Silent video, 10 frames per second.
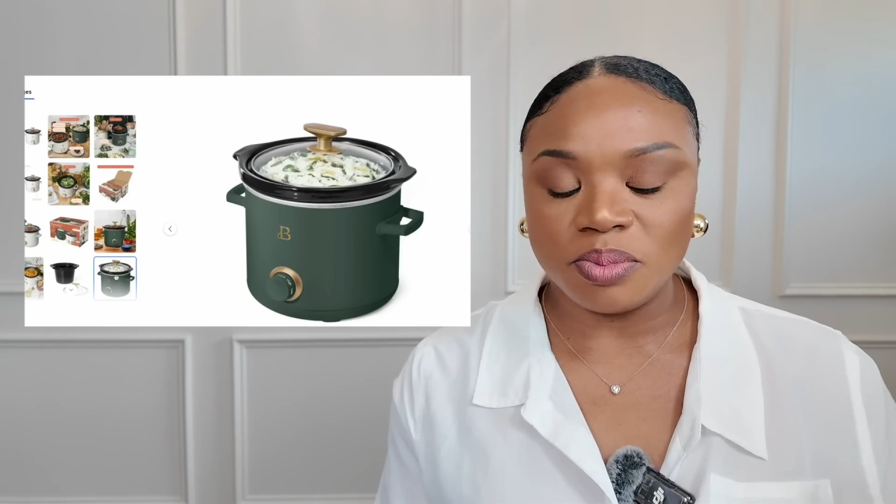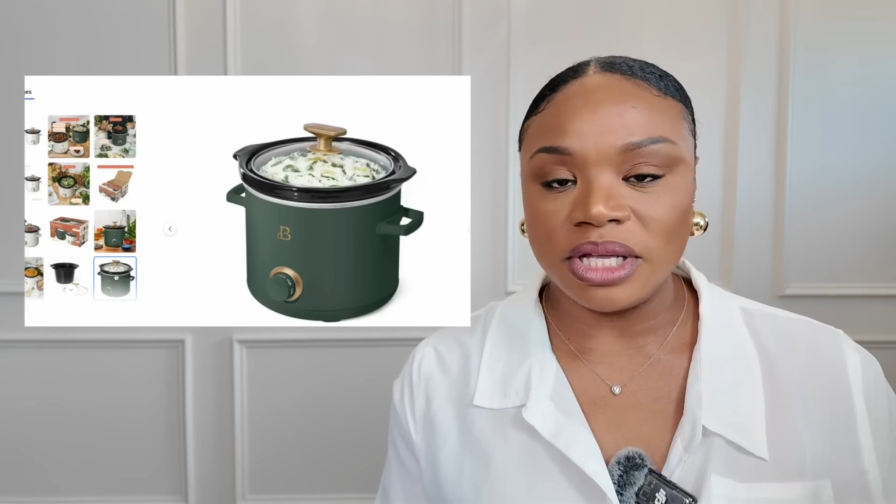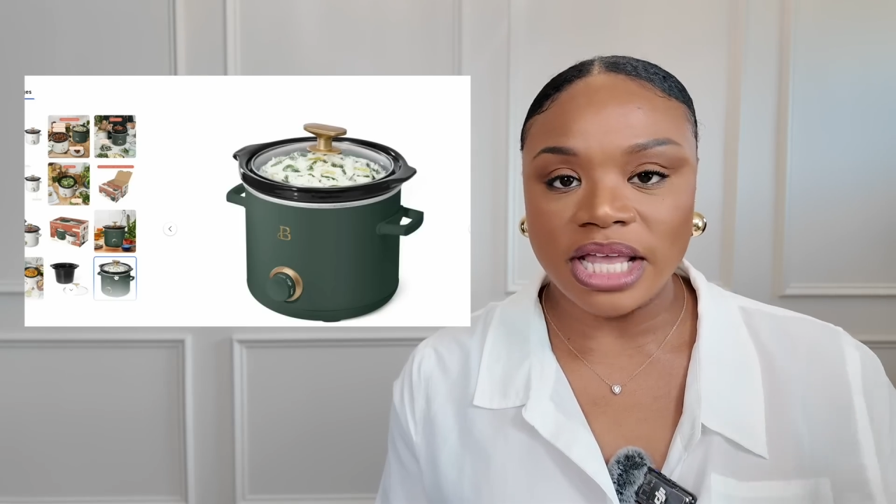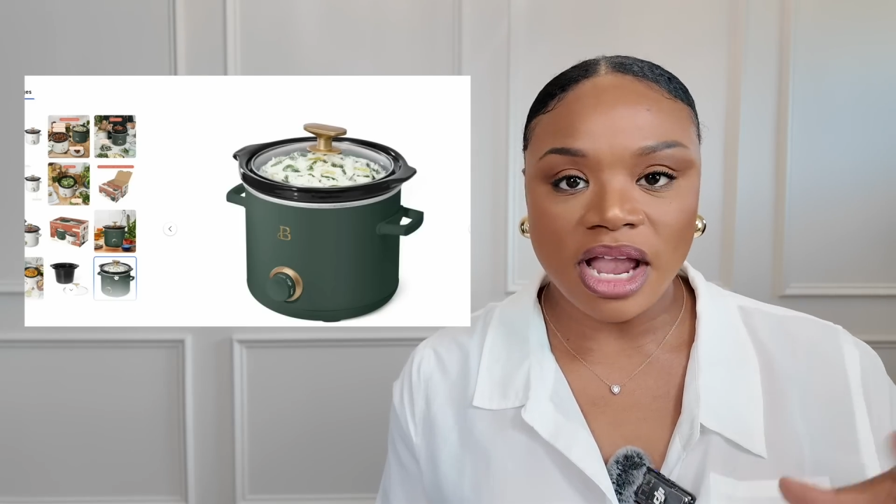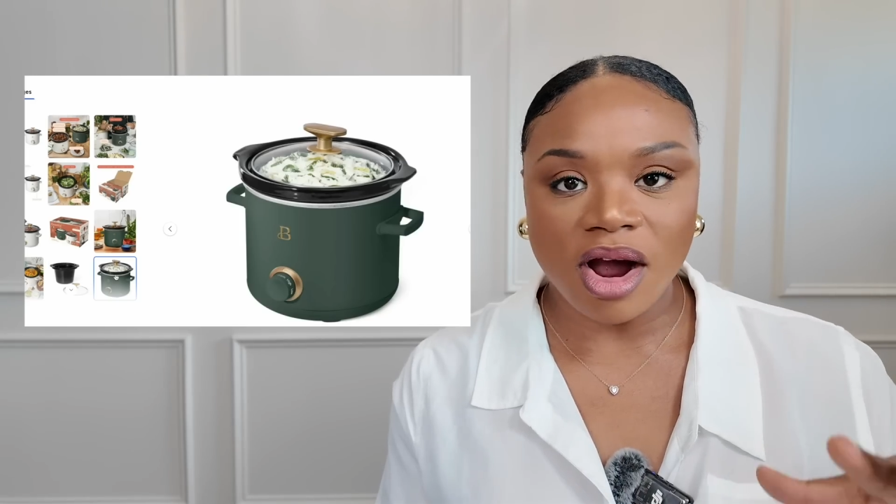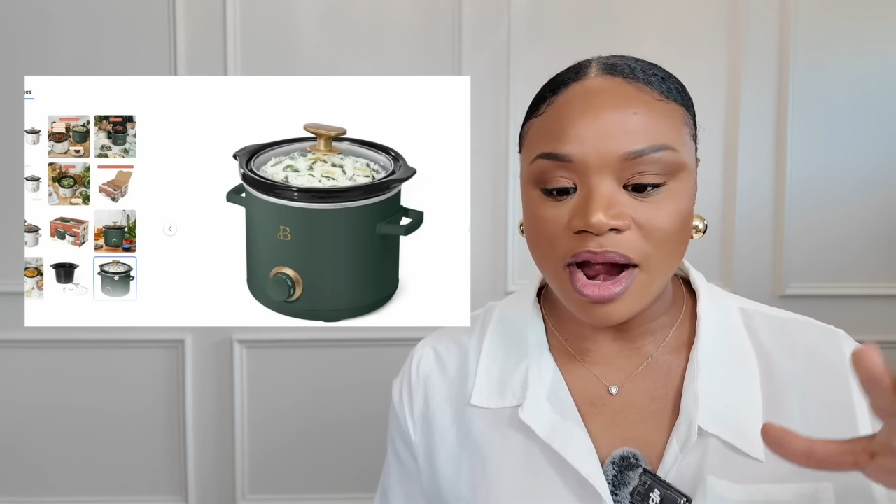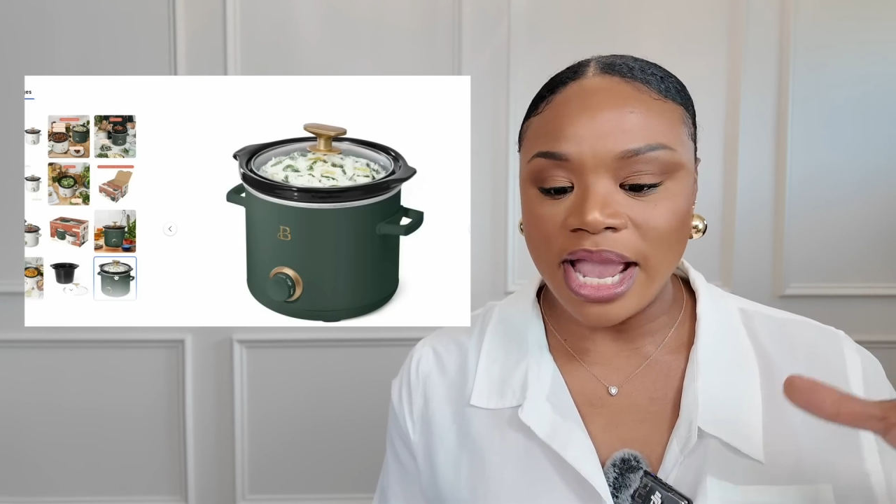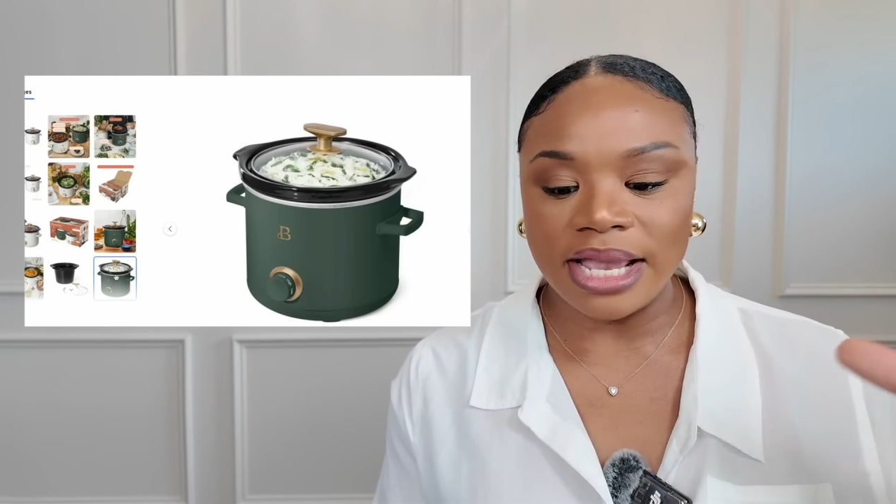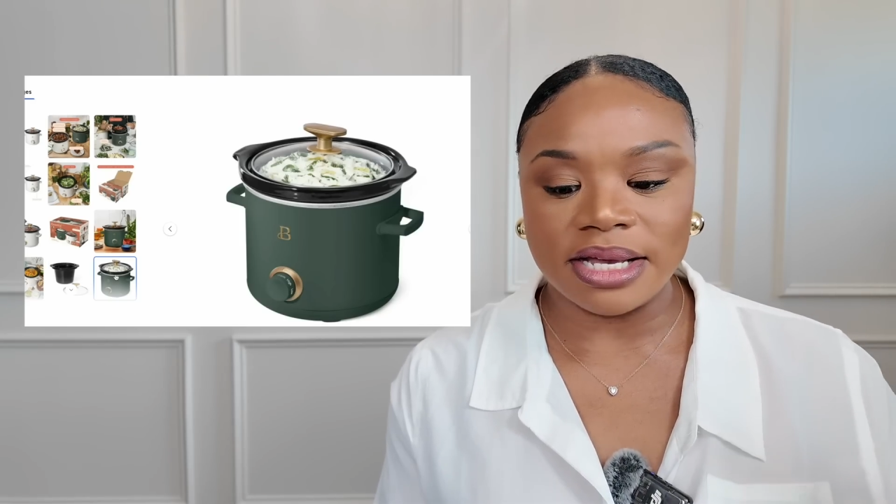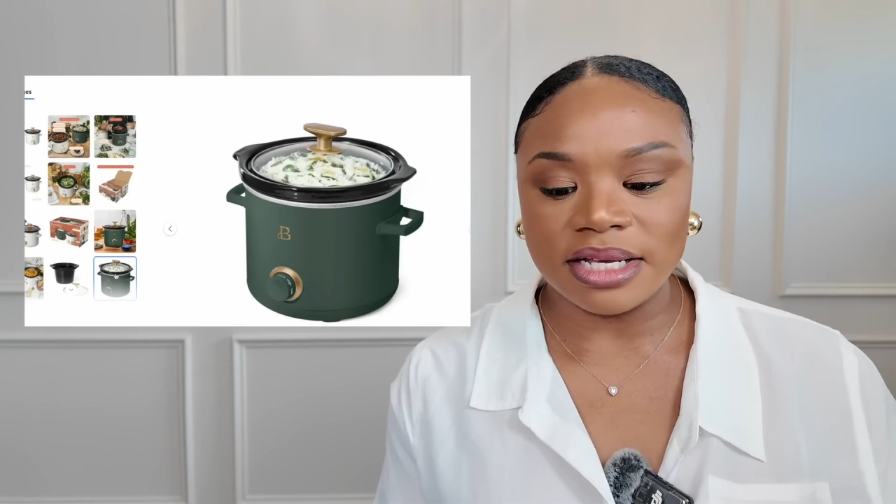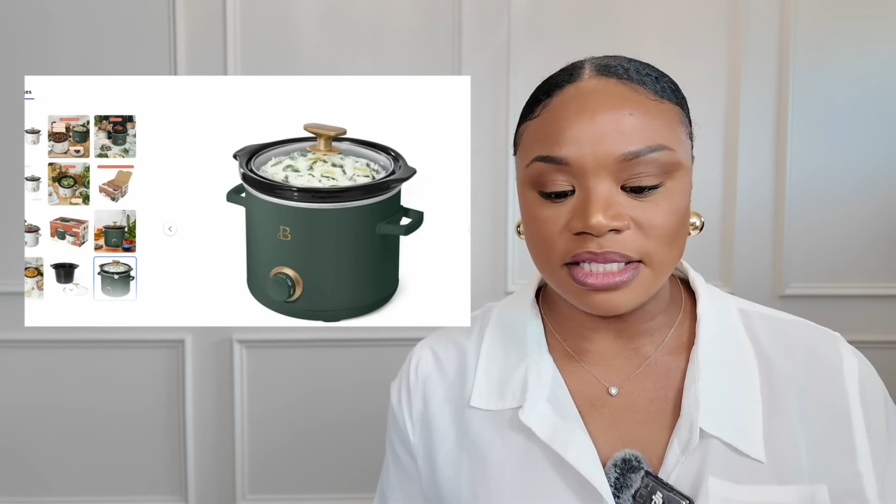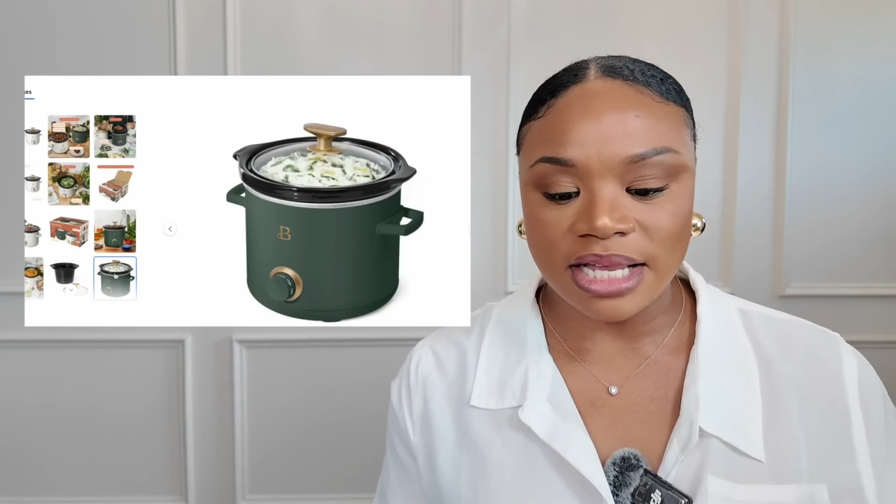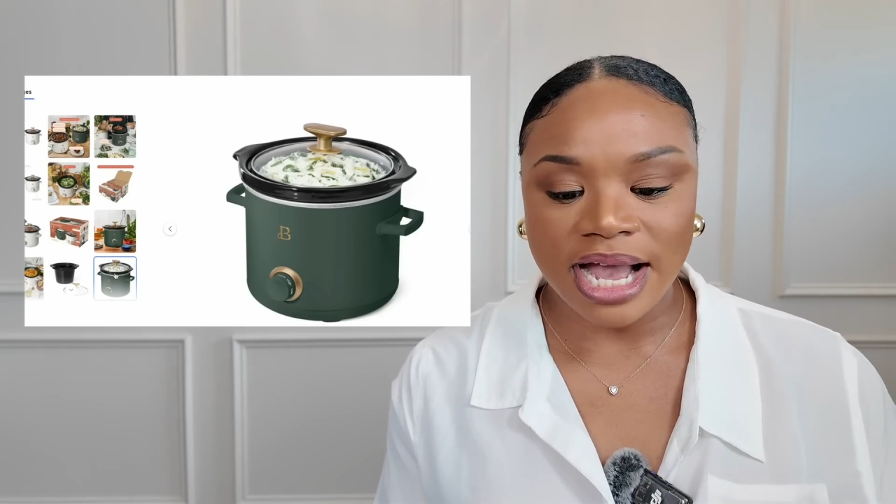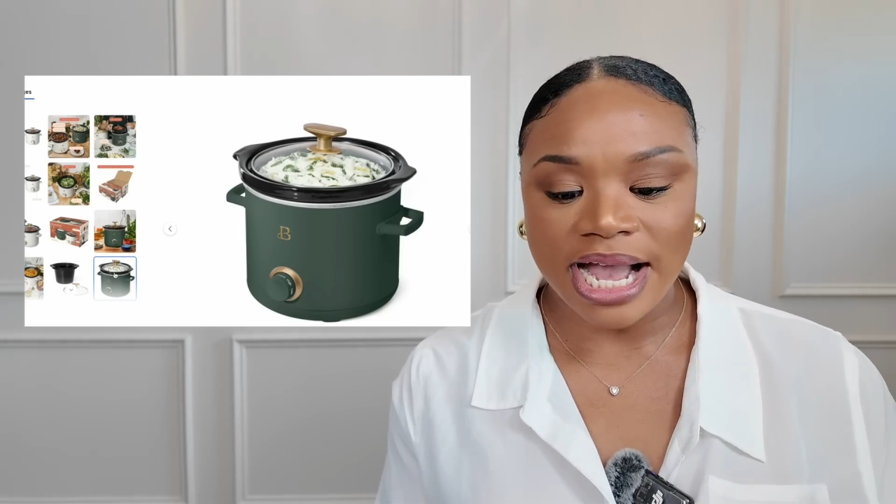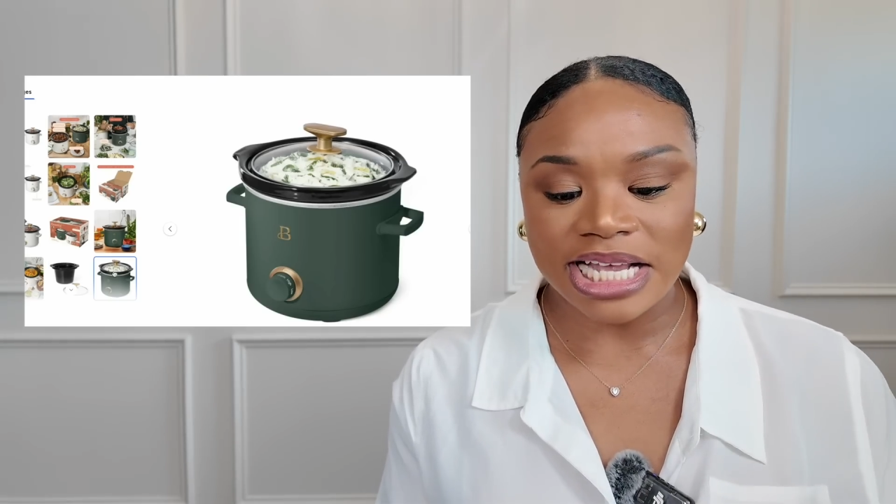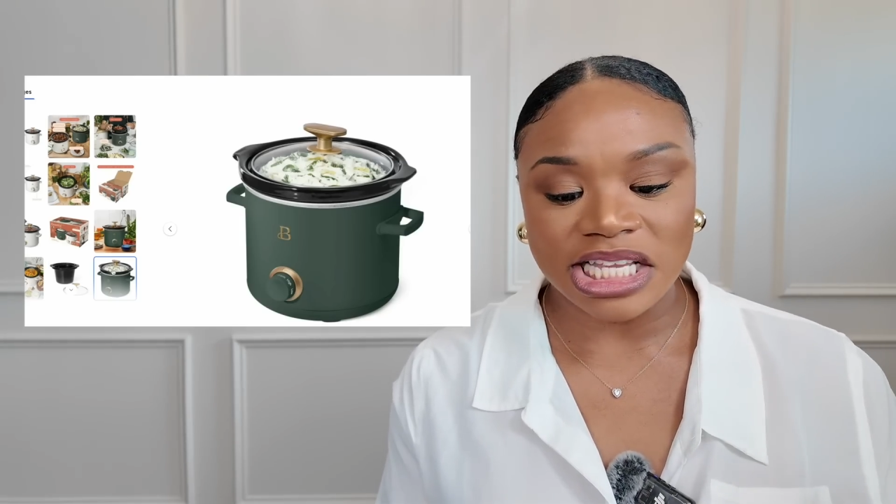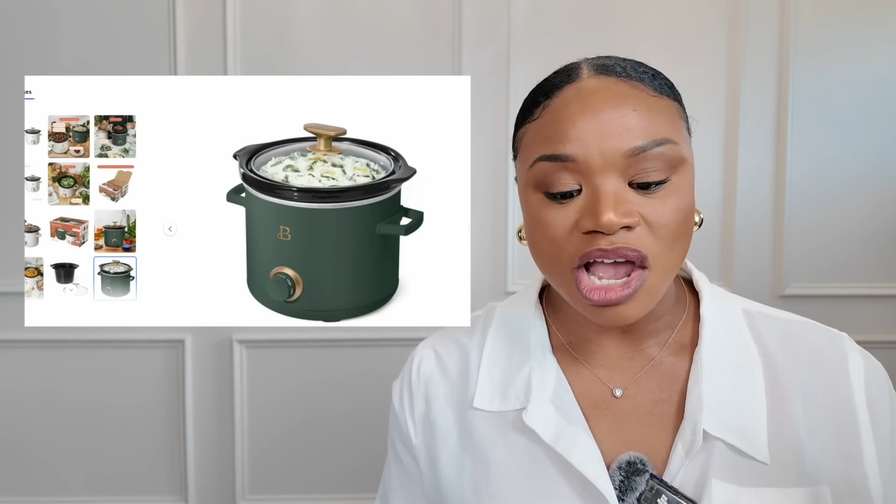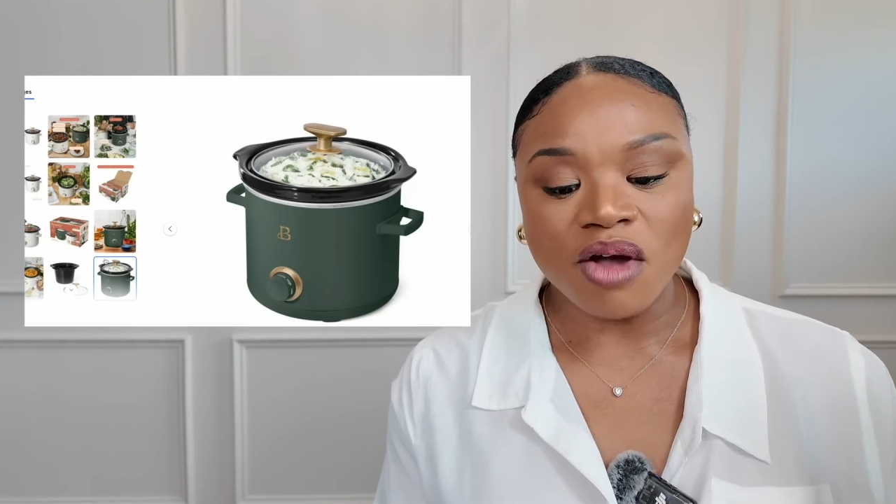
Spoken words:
but they are a good size